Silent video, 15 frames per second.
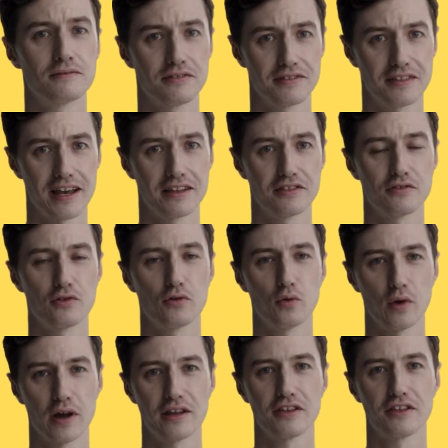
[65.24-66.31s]
Thanks for
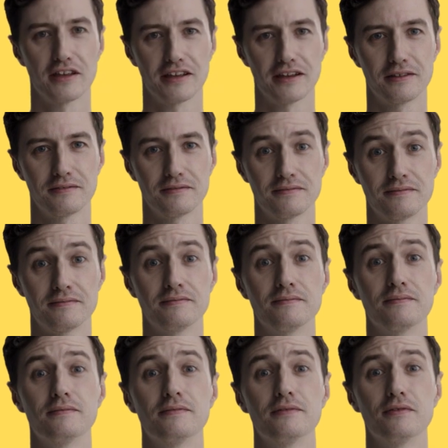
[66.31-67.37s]
watching.
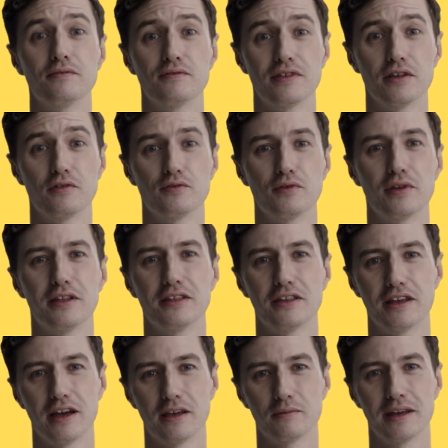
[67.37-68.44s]
Feel free to
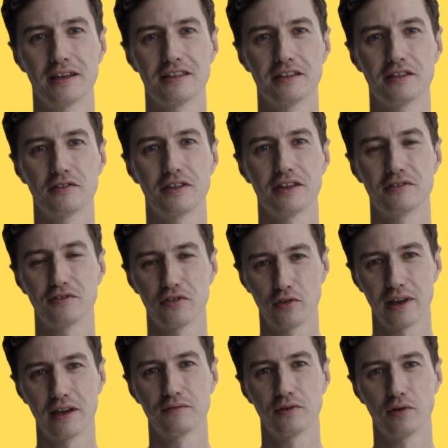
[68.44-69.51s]
comment here if
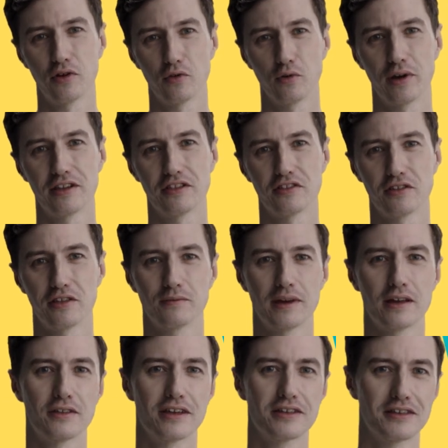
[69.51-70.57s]
you have more question
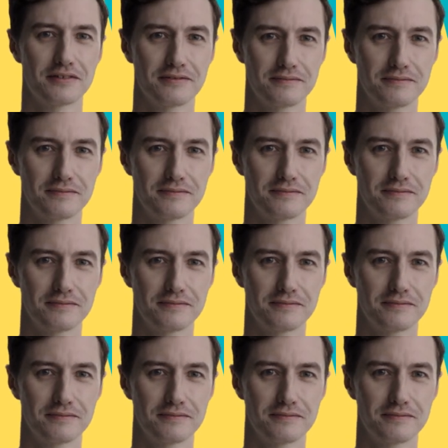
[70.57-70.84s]
about it.